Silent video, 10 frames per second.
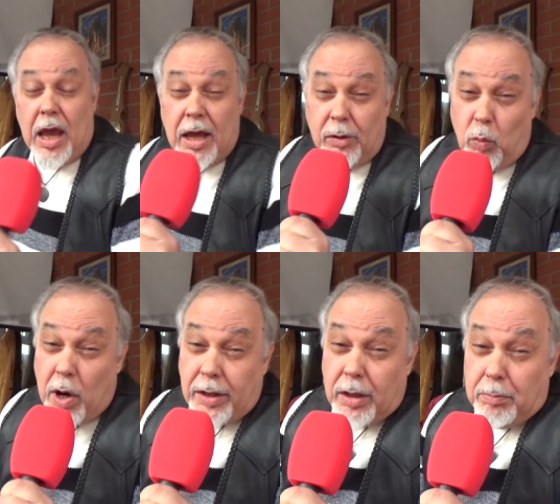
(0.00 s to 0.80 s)
And
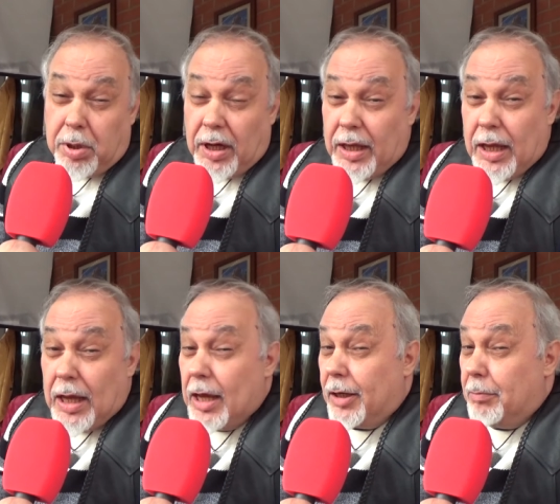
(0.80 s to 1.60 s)
when the plague
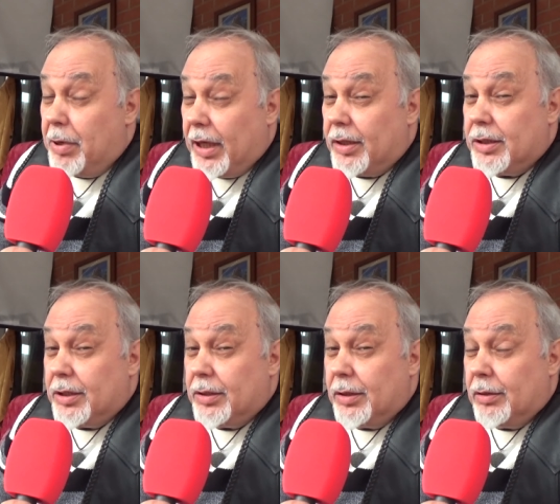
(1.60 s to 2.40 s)
had
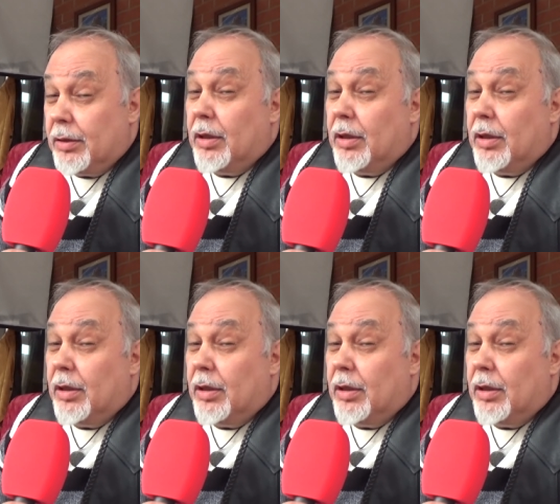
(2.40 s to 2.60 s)
abated,